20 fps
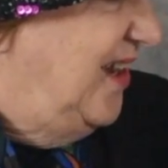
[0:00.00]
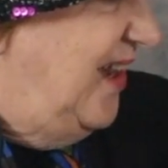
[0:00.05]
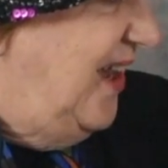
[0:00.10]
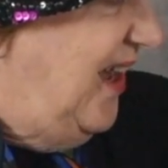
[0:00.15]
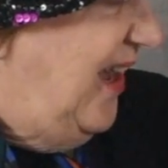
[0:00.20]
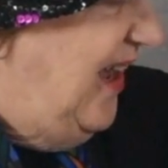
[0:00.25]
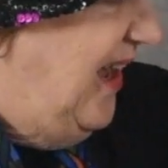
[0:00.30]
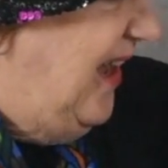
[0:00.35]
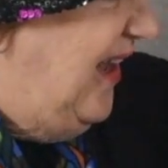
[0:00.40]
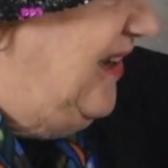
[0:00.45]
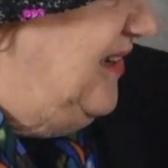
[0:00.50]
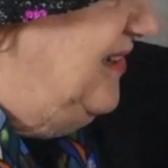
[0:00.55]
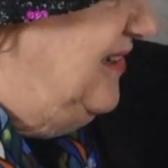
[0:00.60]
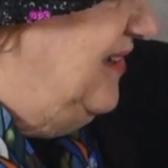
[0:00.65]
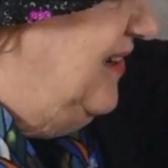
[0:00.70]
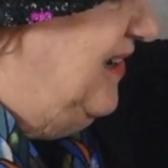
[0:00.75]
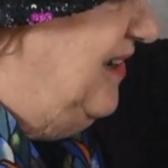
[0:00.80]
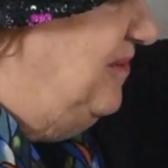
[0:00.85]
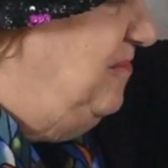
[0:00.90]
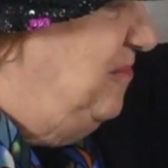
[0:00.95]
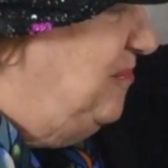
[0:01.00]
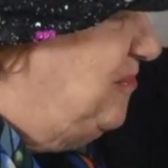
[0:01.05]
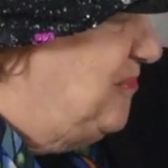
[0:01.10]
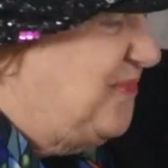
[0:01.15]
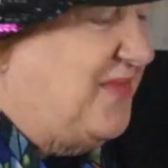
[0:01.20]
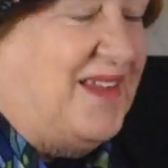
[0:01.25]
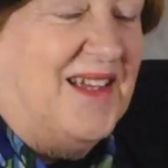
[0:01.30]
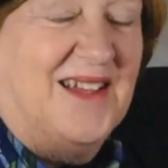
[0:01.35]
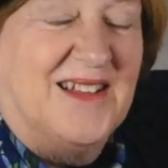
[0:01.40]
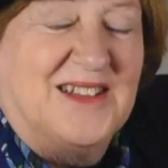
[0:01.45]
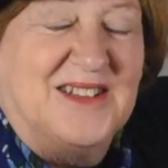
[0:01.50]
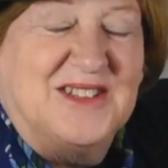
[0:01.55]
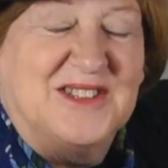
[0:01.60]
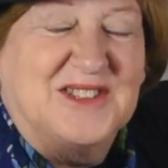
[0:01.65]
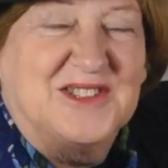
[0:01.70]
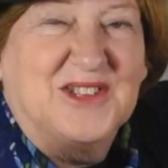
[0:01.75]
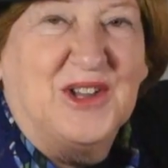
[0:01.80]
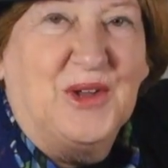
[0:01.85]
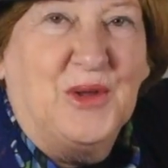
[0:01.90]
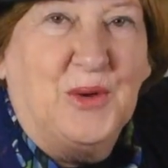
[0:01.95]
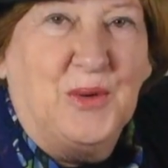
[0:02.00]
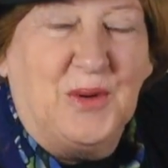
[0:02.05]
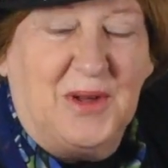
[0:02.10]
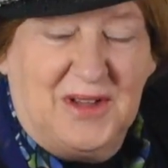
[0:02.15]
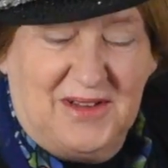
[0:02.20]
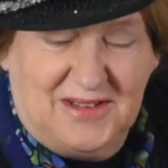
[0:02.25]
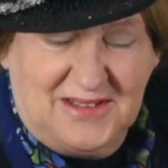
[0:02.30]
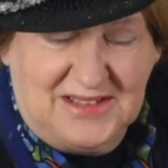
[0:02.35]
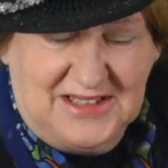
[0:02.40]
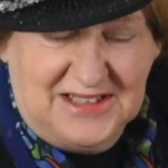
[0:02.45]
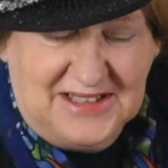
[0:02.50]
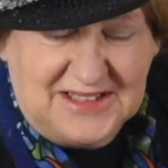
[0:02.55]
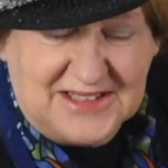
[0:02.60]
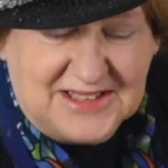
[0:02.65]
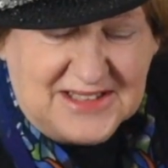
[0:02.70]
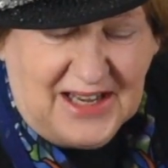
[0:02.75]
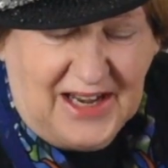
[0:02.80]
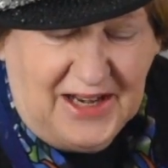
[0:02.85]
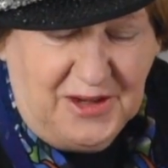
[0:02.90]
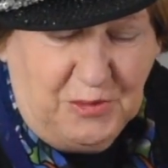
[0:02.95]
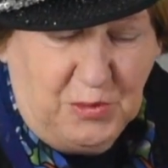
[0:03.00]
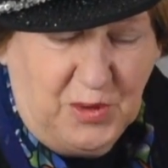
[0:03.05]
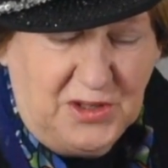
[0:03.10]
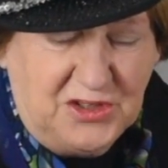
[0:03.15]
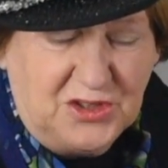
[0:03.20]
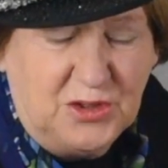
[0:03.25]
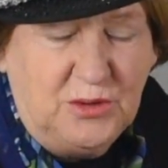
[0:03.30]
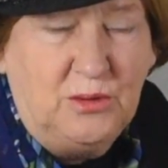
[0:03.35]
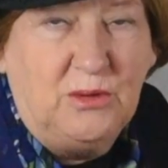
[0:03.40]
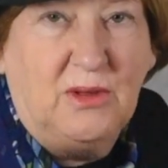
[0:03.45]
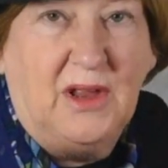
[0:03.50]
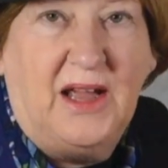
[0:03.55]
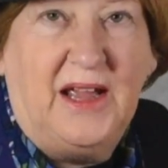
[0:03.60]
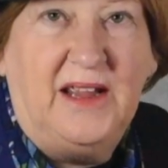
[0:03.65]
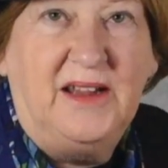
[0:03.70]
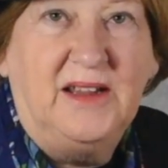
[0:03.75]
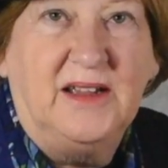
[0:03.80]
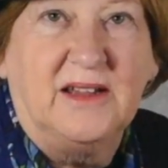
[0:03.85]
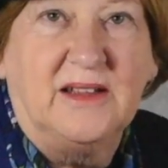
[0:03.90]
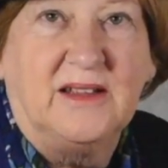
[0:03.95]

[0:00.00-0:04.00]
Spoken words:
And so decide what you like